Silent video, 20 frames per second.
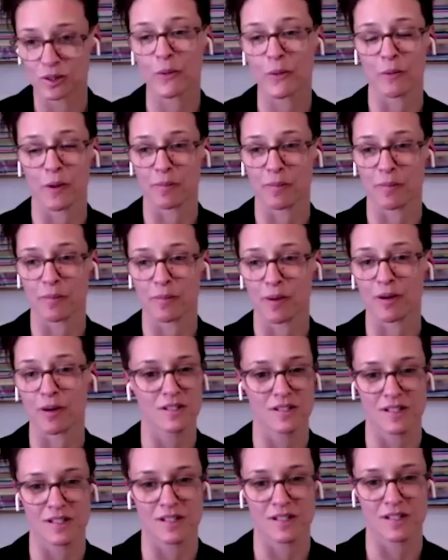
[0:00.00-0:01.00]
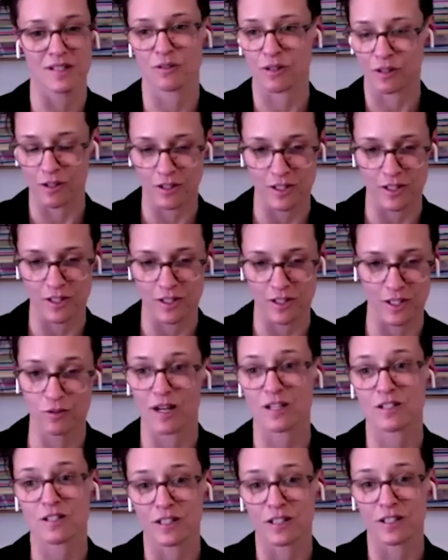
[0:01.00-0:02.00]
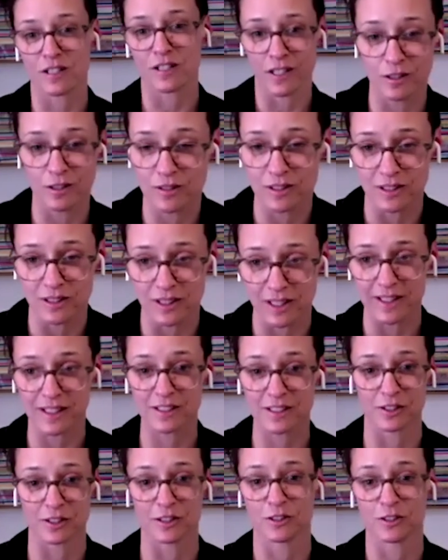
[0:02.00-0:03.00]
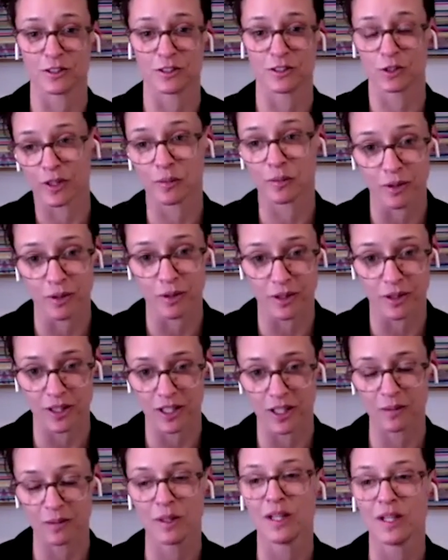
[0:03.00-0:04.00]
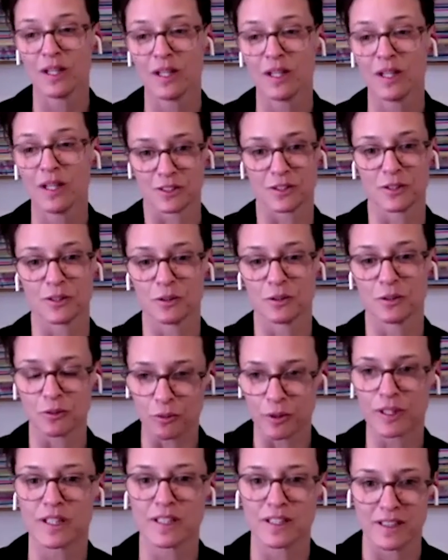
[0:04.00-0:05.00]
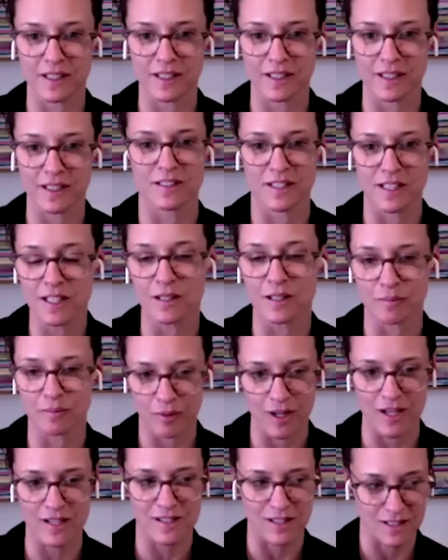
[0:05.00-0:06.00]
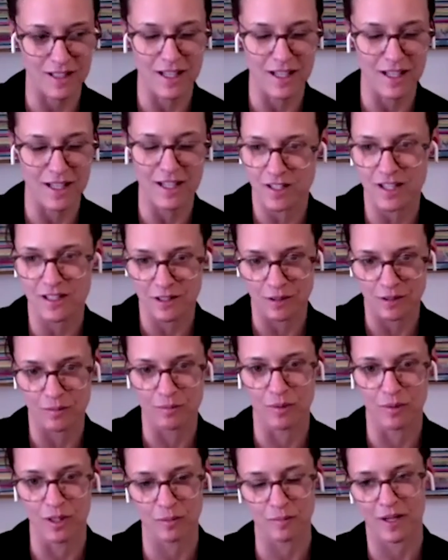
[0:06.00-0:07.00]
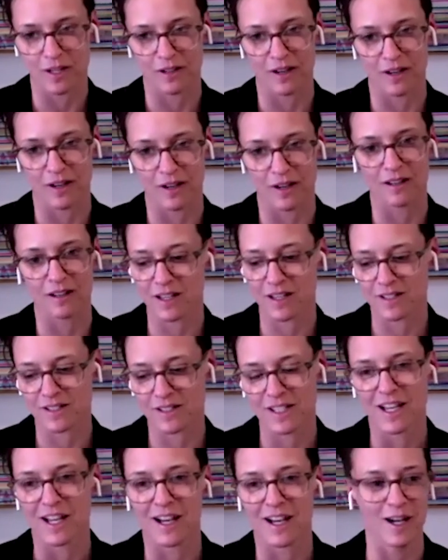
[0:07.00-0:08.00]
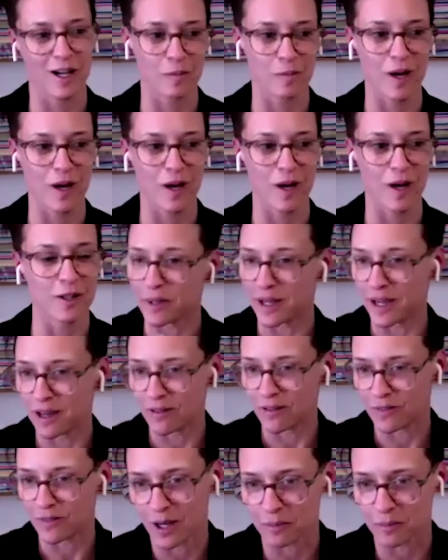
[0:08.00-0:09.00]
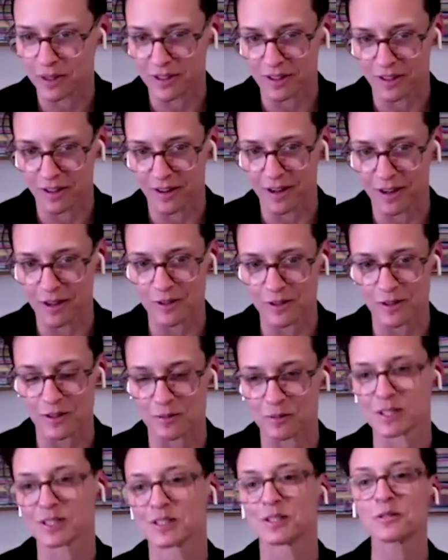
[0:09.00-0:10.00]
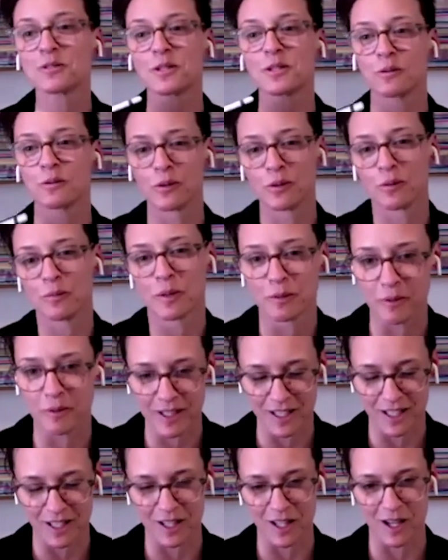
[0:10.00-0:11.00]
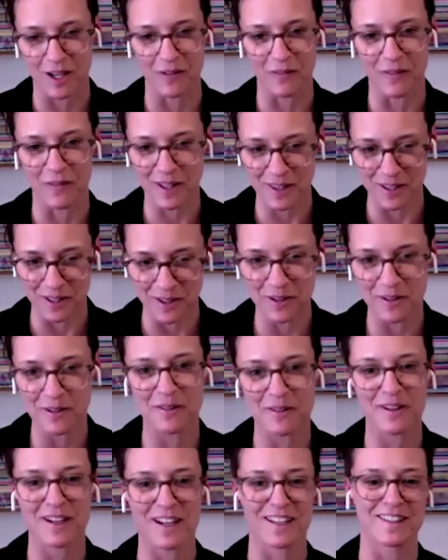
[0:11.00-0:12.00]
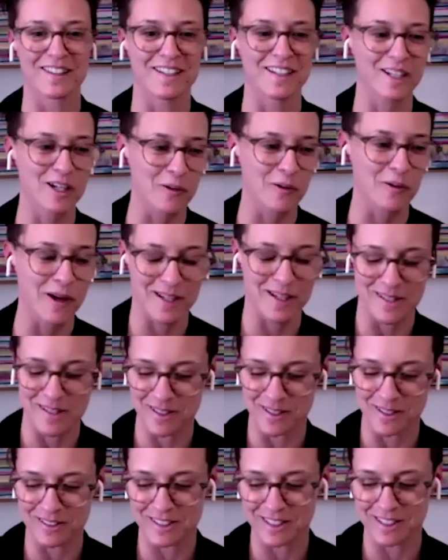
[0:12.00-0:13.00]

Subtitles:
What we'll do when we post this out to all our channels, we'll actually include a link to join the book club to really decompress and digest the book, Better Allies. I know we have a copy in our house as well too, so we'll be reading along with you and the Nika White